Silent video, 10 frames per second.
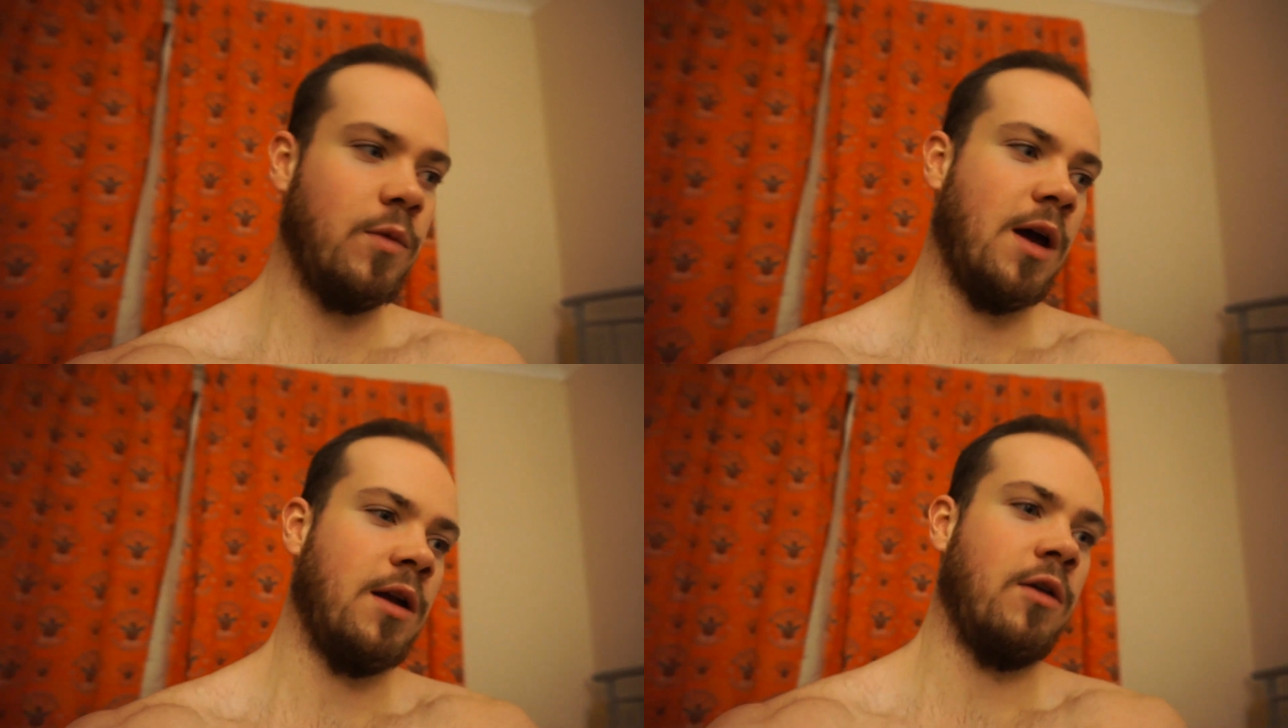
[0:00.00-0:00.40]

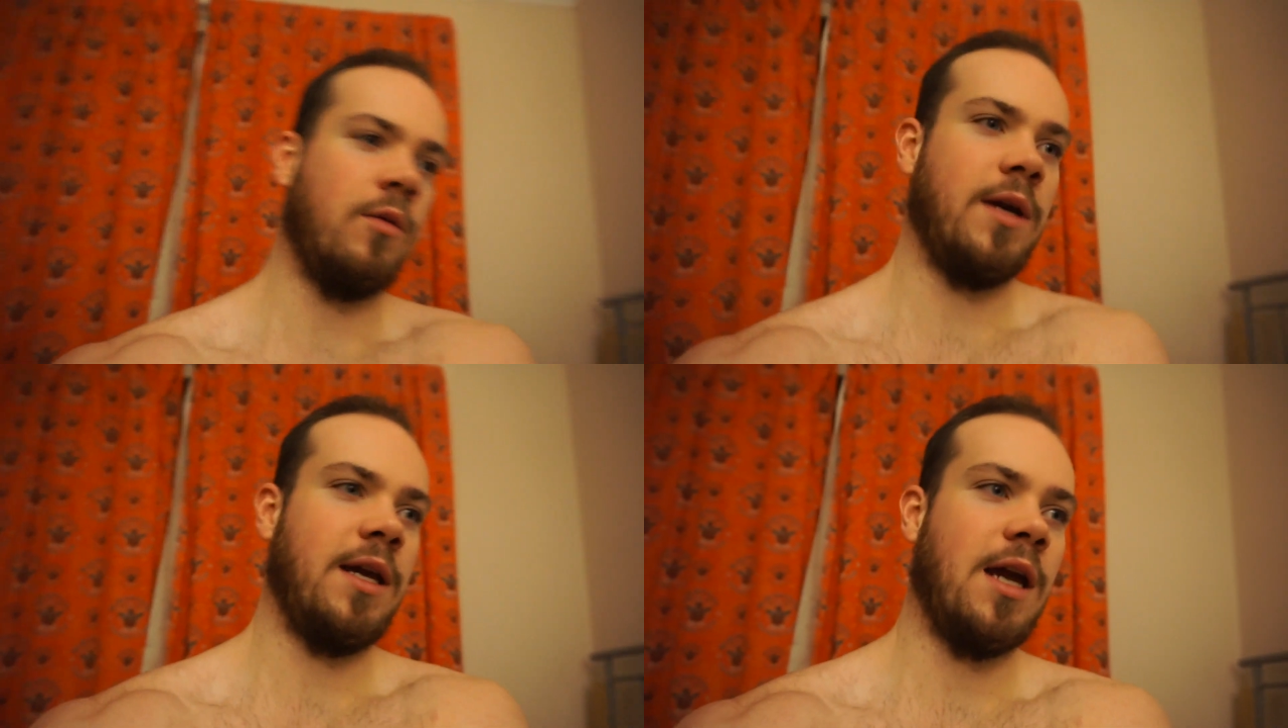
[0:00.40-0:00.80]
I know that
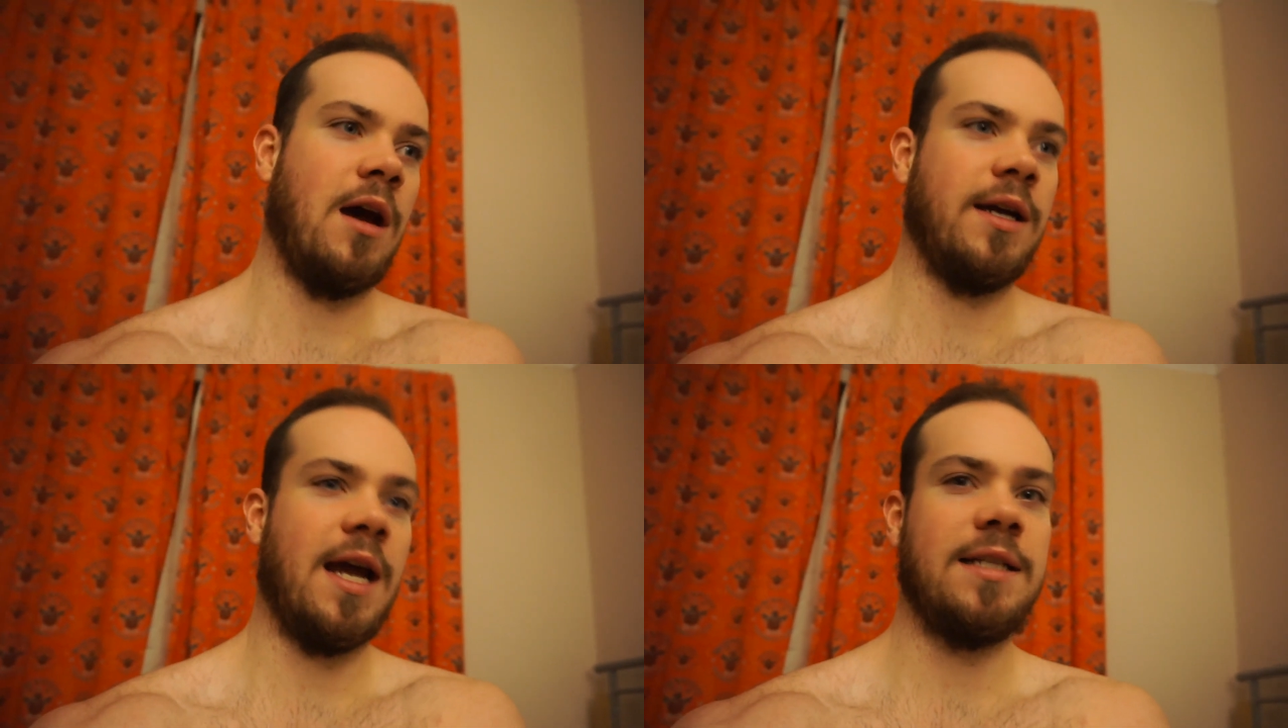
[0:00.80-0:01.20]
we
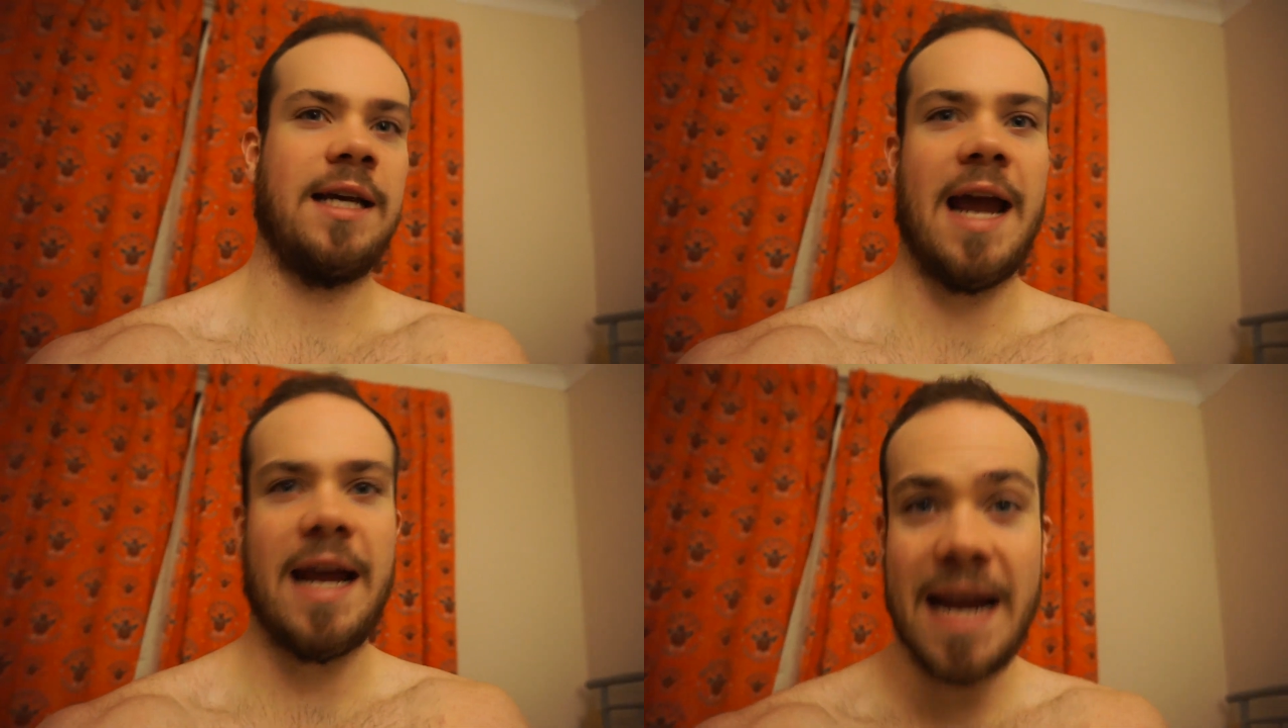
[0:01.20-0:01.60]
are
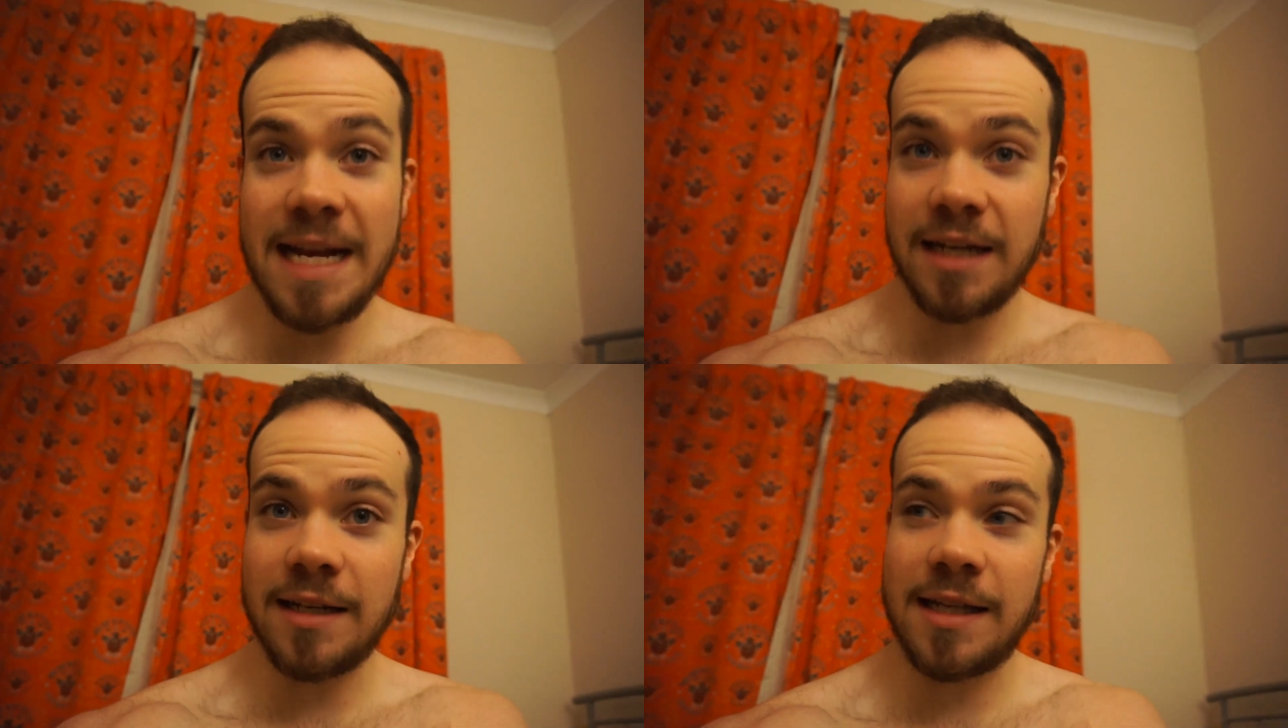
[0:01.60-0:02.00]
getting an
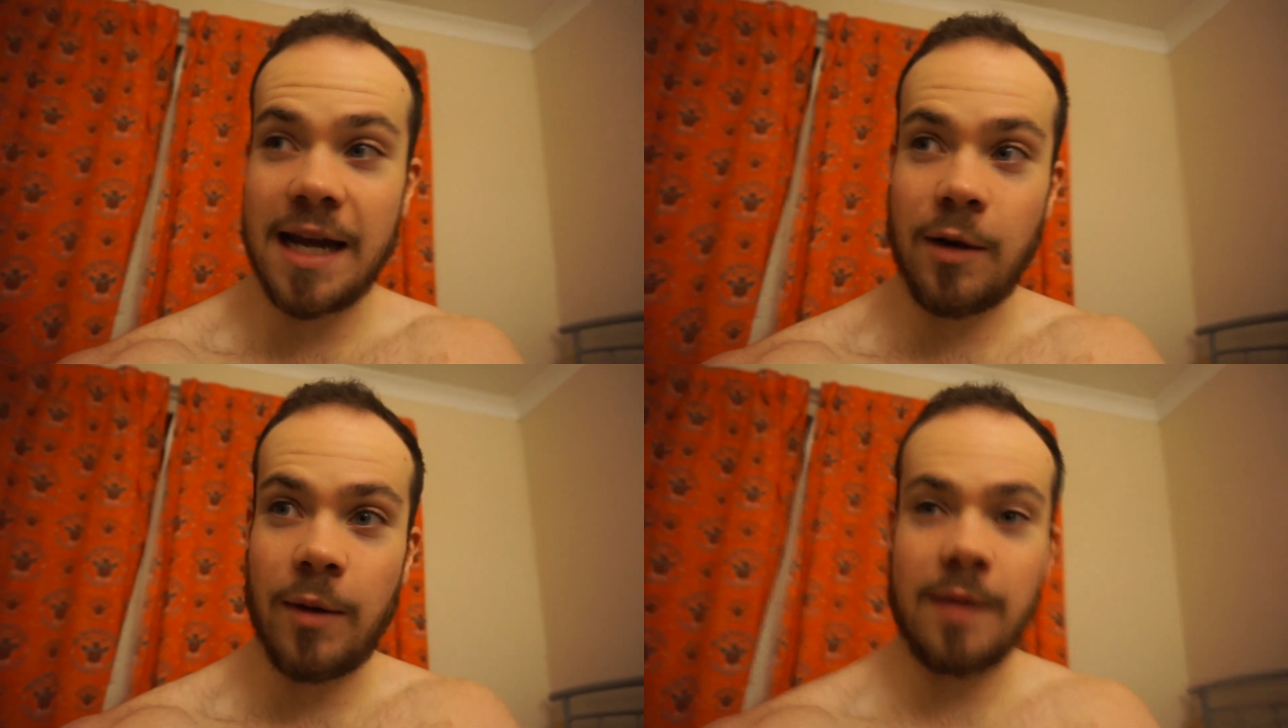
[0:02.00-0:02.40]
Indian
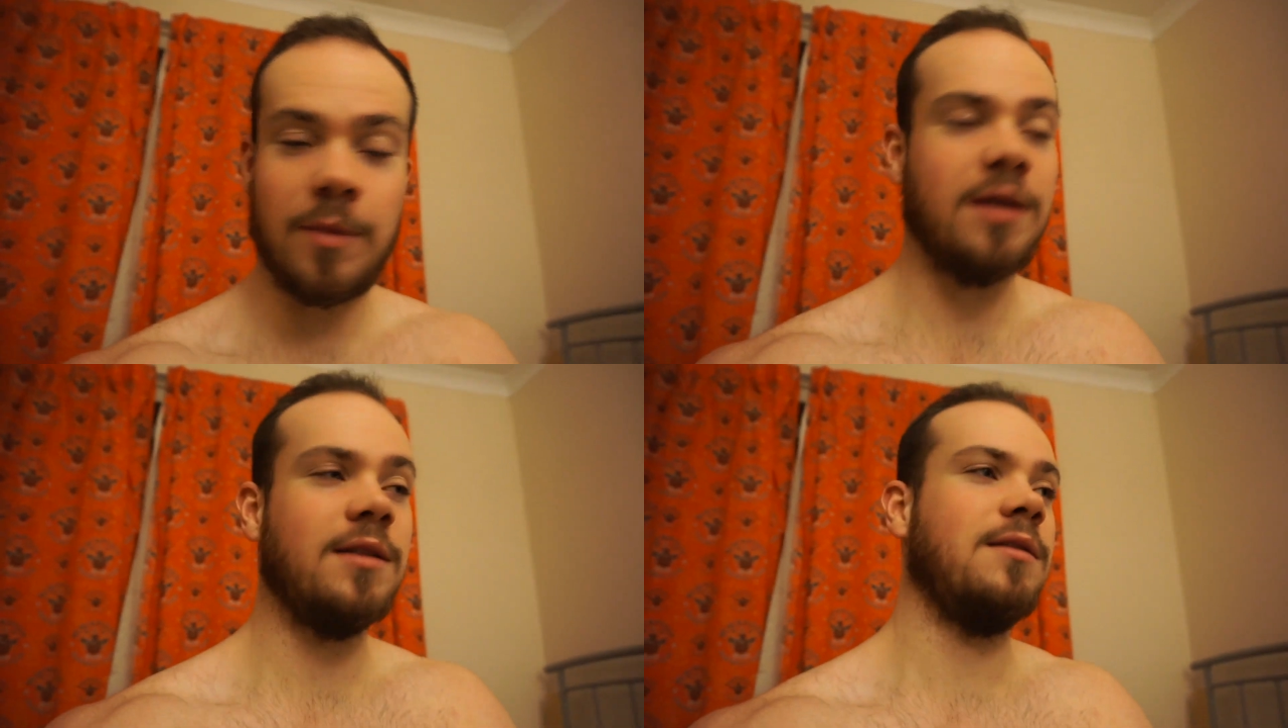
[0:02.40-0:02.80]
takeaway
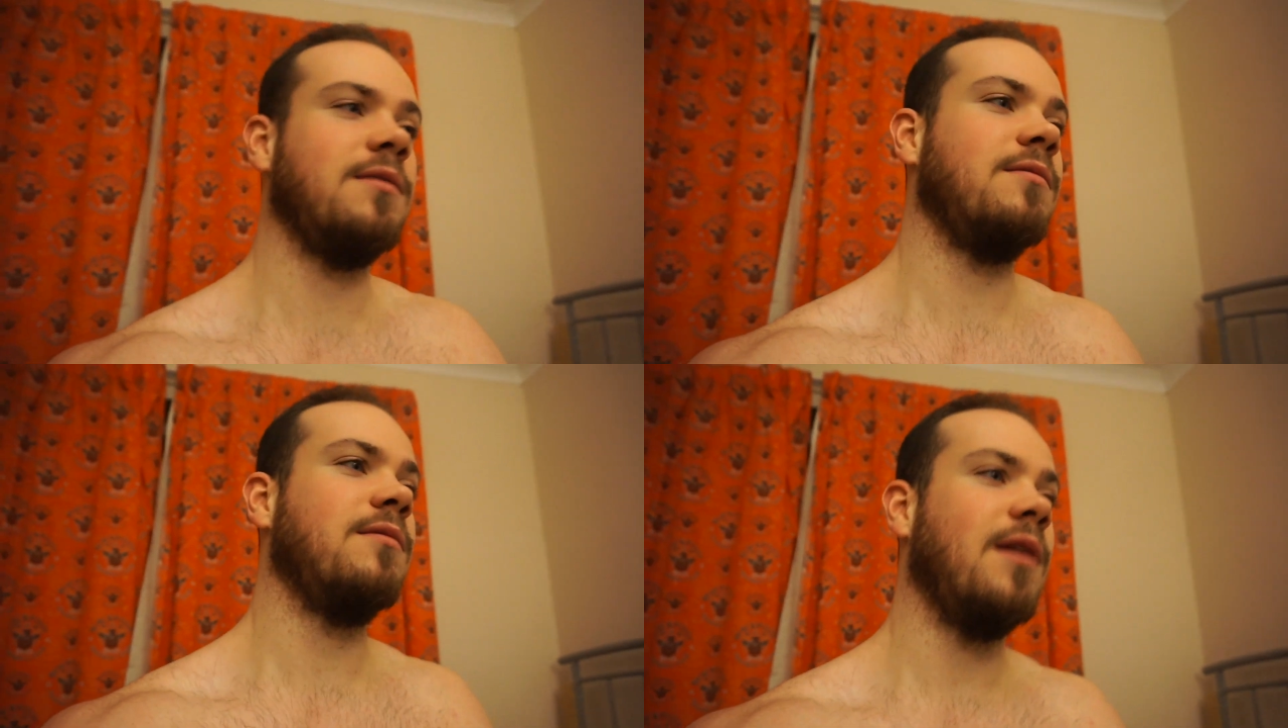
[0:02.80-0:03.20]
because